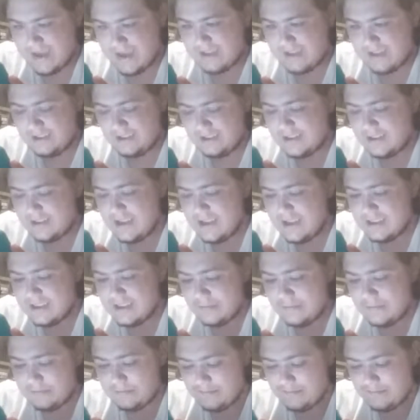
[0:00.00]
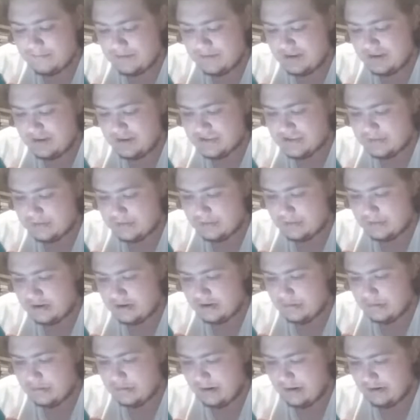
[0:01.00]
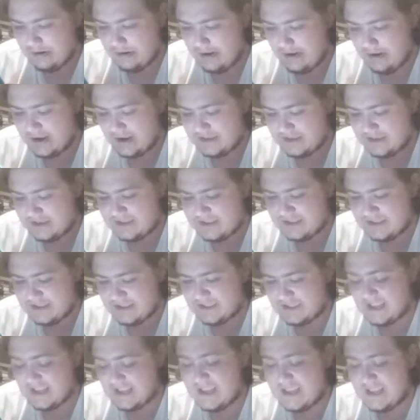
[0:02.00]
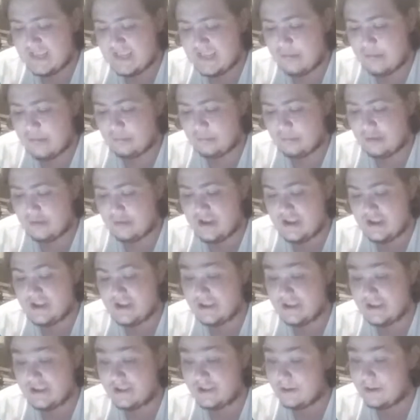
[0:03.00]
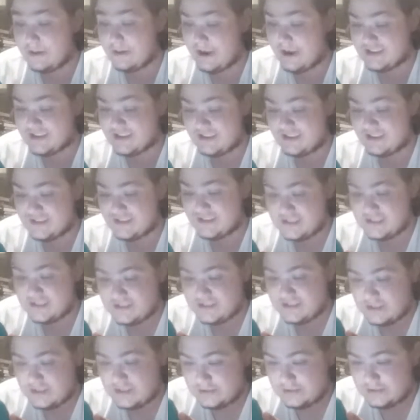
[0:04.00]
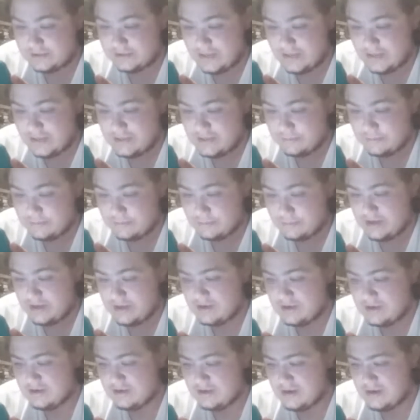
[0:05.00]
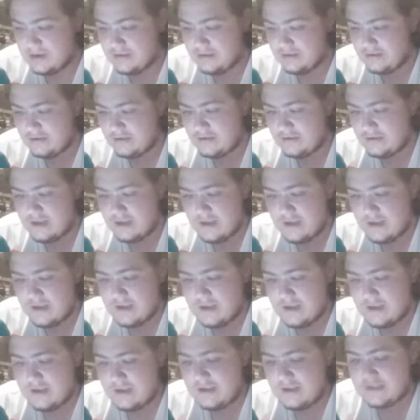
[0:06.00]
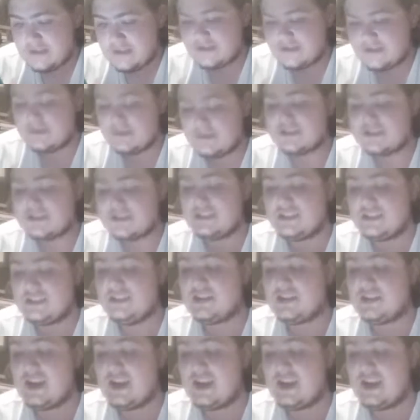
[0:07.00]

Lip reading: Look at there's the booger Baryonyx. It's not that bright yellow, actually. It's actually a light green color. So it doesn't look